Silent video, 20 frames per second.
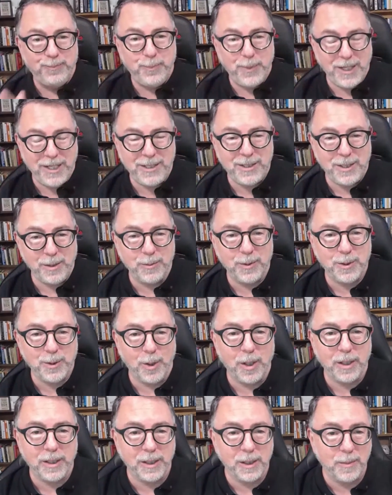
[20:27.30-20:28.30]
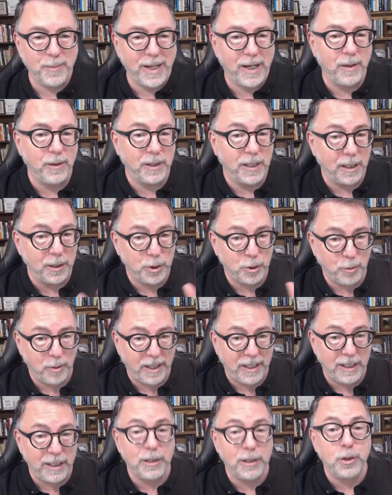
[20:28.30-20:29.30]
piece that we're talking about, you got
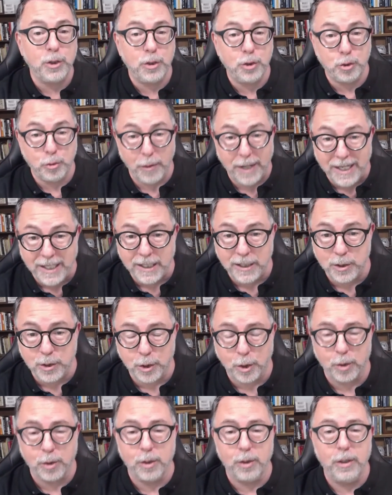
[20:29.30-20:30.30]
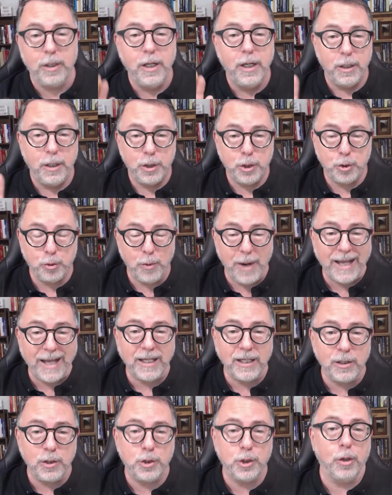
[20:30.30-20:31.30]
trading, trading journal,
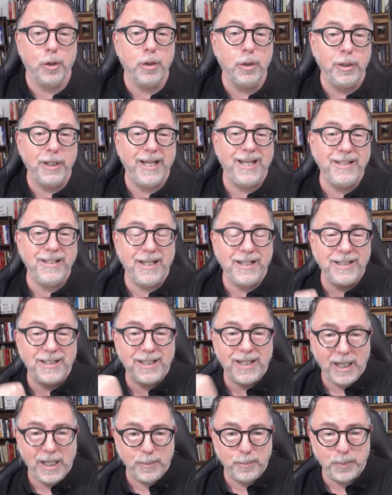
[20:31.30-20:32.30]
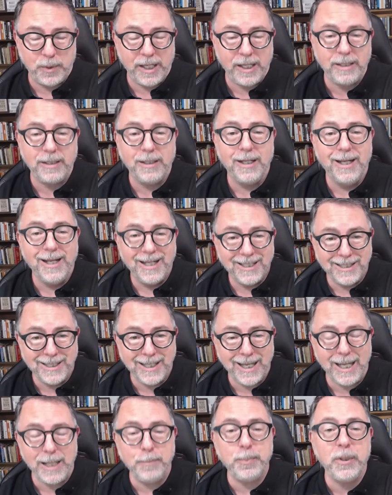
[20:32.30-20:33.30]
tracking journal, and then game plan.
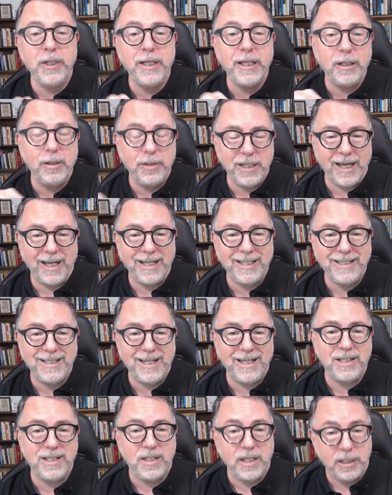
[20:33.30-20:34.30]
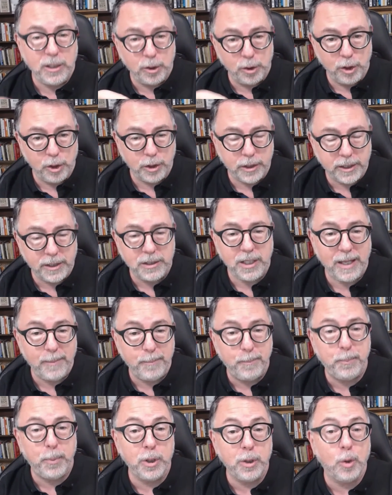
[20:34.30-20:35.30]
Game plan are the ideas that you're looking to
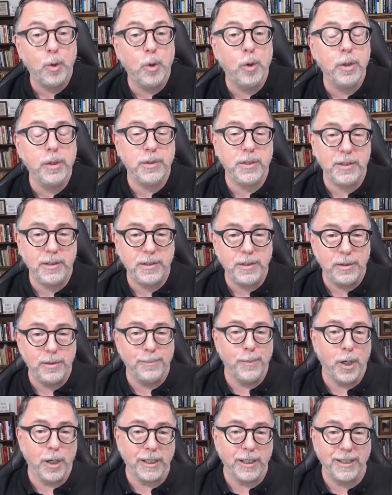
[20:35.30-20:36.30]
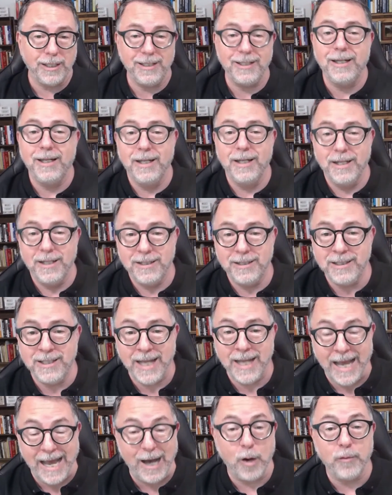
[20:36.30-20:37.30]
put orders into the market
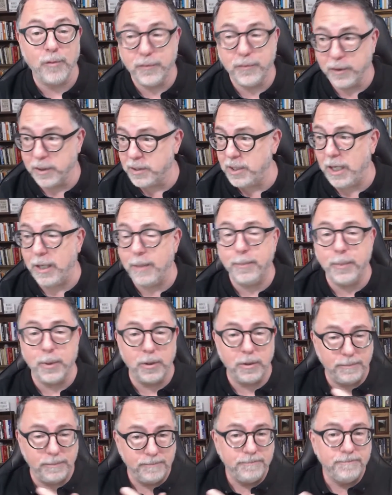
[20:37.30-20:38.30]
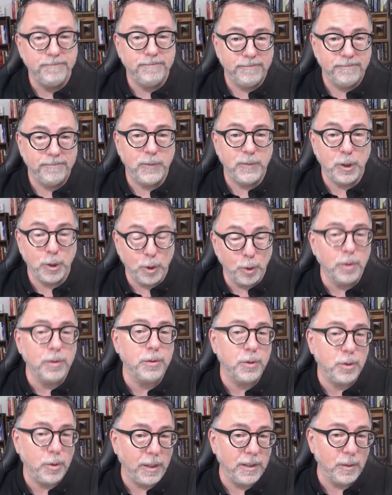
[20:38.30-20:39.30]
now. For example, the Google
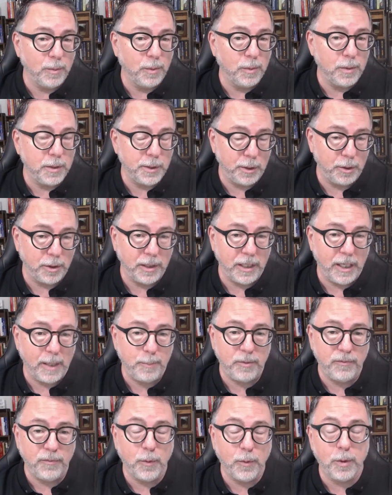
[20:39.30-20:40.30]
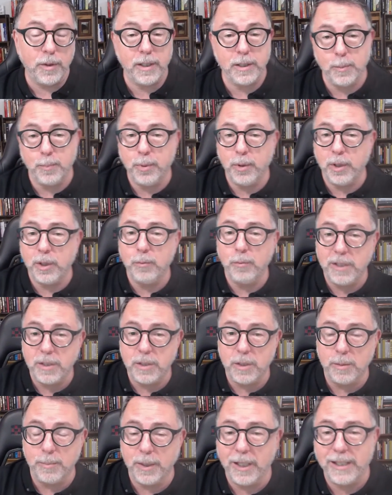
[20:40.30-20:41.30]
trade that we were just looking at before, that's a pretty
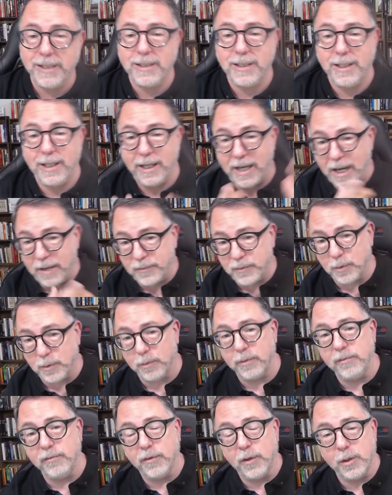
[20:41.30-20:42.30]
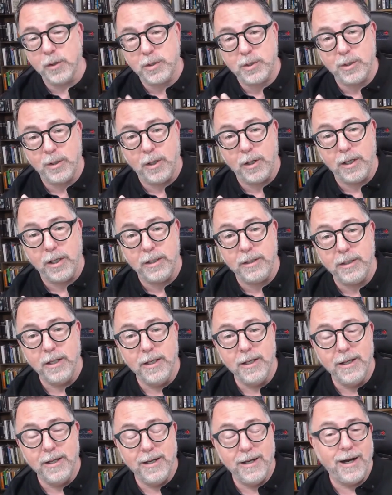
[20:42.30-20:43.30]
reasonable idea after it reversed on
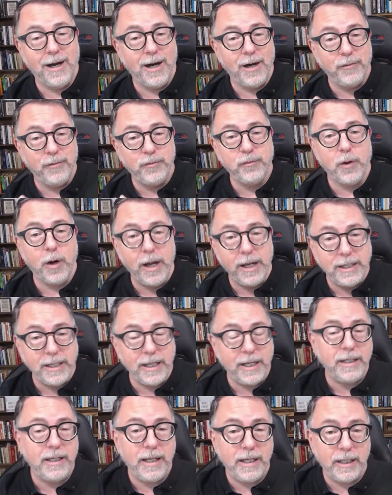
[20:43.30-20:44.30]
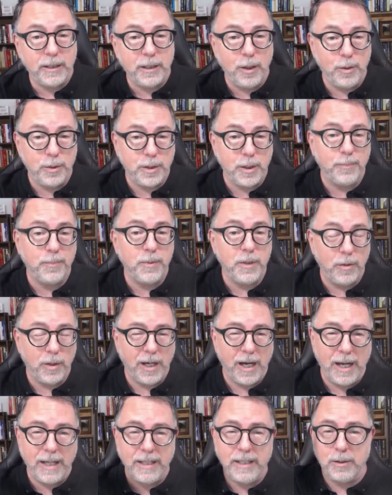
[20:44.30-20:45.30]
uh, Friday and closed up near the
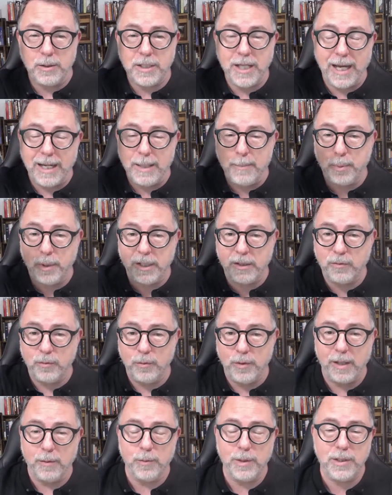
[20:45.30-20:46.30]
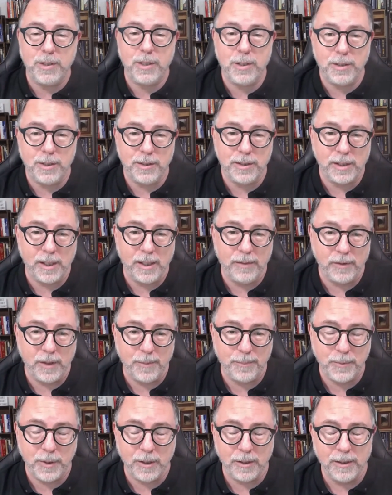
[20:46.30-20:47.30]
high. Now, it's got to break through that resistance level
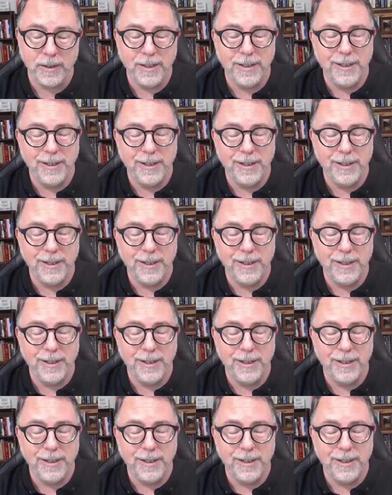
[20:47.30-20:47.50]
up there.